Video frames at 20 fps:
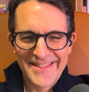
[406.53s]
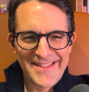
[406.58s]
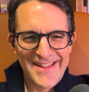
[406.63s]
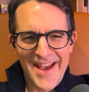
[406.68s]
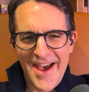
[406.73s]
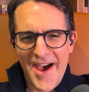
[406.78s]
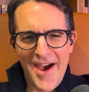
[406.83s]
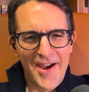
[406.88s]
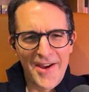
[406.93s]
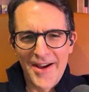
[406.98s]
No,
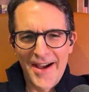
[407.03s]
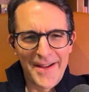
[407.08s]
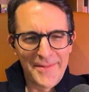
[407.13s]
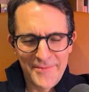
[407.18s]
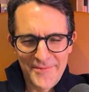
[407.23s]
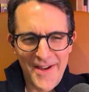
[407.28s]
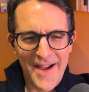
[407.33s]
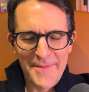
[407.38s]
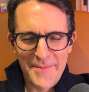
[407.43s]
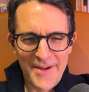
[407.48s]

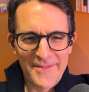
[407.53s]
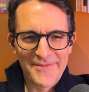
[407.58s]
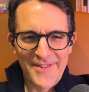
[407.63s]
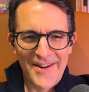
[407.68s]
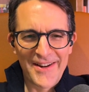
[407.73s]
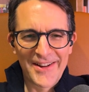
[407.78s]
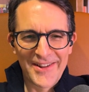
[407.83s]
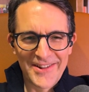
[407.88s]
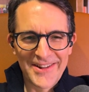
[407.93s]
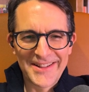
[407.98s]
I'm
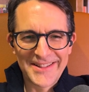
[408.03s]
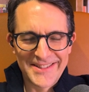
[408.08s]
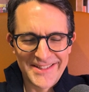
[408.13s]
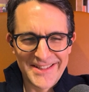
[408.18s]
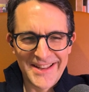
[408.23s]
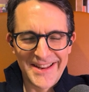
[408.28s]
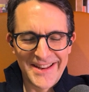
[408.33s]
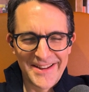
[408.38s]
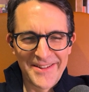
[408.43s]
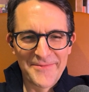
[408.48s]
very good at
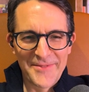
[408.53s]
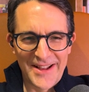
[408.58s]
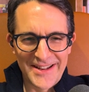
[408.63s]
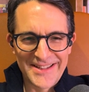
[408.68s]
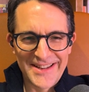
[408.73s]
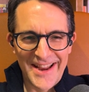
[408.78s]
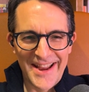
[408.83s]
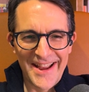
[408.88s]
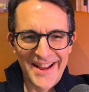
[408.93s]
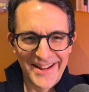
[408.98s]
sitting in my
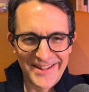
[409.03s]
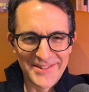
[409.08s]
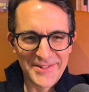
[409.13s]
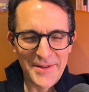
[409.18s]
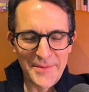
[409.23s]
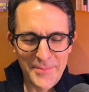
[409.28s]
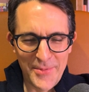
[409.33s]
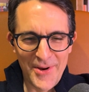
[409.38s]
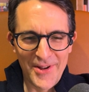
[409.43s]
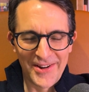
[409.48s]
chair
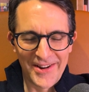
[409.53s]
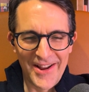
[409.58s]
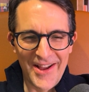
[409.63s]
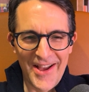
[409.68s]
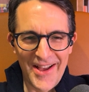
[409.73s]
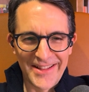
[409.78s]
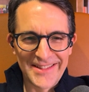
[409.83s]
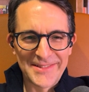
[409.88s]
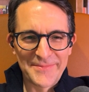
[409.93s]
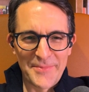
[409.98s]
doing
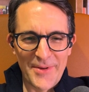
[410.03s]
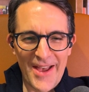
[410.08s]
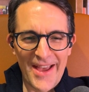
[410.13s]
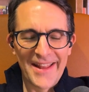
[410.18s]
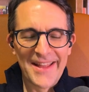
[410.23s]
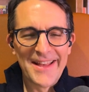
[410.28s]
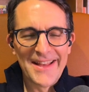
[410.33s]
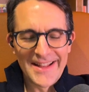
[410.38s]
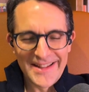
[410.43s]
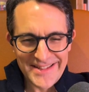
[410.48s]
podcasts. But
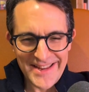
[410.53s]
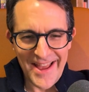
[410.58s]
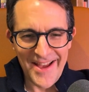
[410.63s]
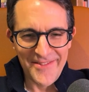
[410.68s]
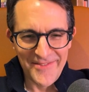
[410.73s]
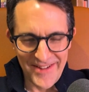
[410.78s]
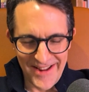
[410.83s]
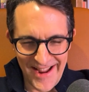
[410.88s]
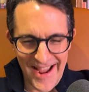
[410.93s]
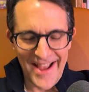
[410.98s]
tell
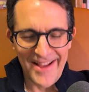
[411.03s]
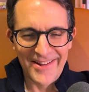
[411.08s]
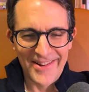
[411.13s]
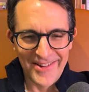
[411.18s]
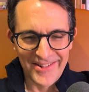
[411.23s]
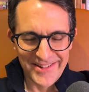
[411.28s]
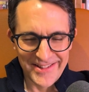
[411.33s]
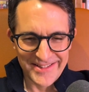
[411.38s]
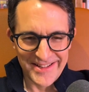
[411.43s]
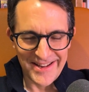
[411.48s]
me, how
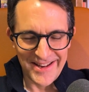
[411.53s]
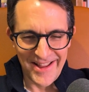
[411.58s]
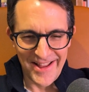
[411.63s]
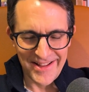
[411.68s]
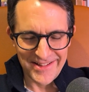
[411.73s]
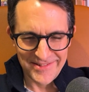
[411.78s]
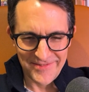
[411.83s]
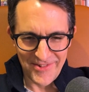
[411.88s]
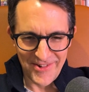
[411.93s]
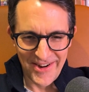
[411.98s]
long does it
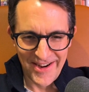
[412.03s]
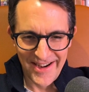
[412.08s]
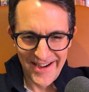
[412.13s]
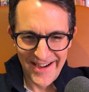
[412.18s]
last for?